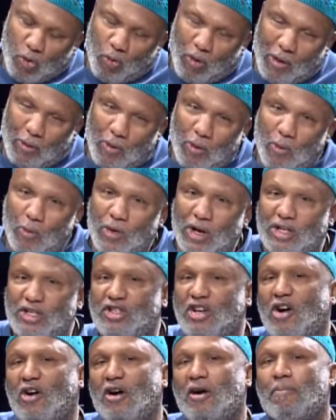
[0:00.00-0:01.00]
what, when we
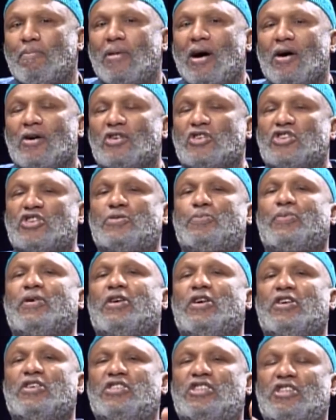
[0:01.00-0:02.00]
talk about
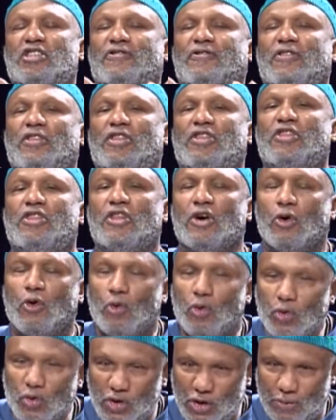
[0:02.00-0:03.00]
conspiracies, for
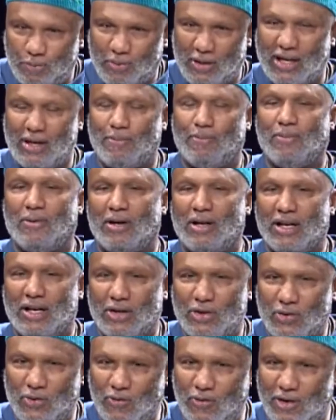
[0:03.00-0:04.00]
those people
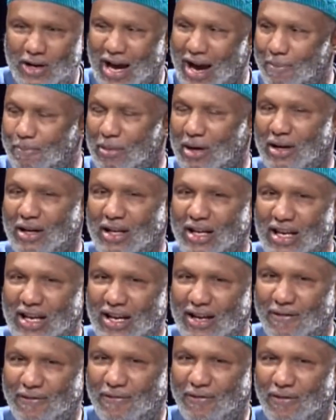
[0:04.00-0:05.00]
that do not
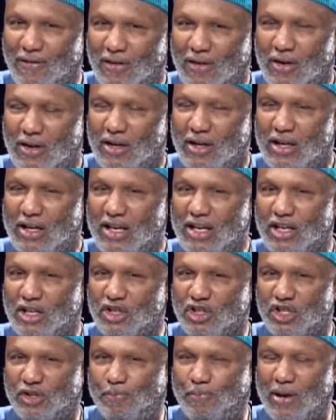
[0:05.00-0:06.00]
believe in
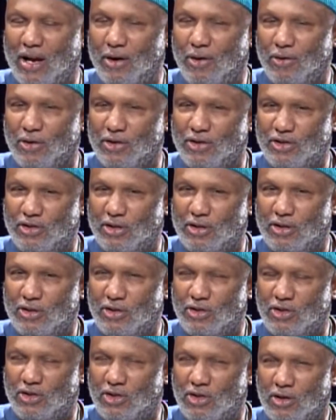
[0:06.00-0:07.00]

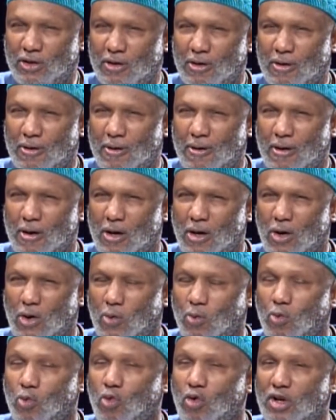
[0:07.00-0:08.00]
conspiracies,
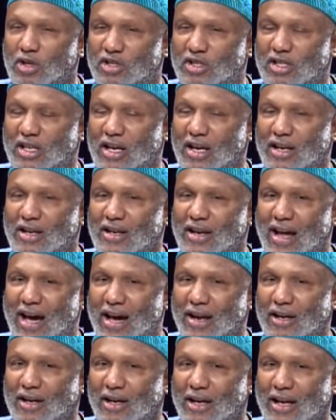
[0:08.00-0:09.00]
Was there
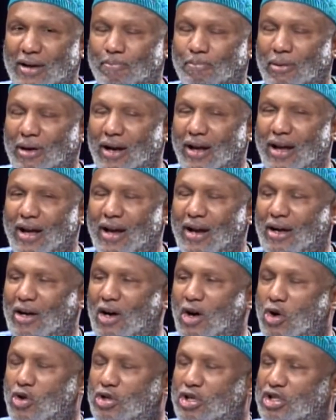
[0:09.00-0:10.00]
not a plan
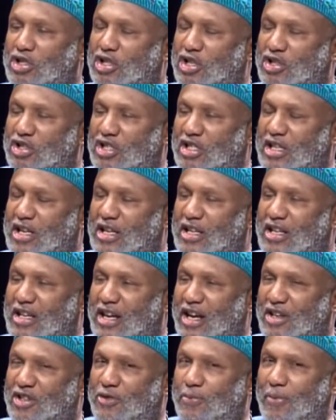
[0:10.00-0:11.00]
called the
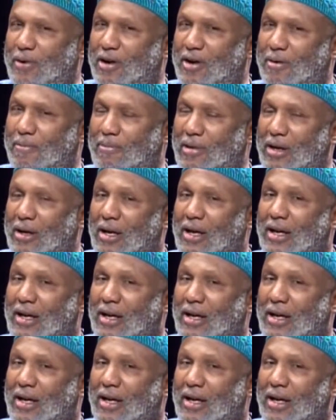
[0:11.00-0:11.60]
Tuskegee experiment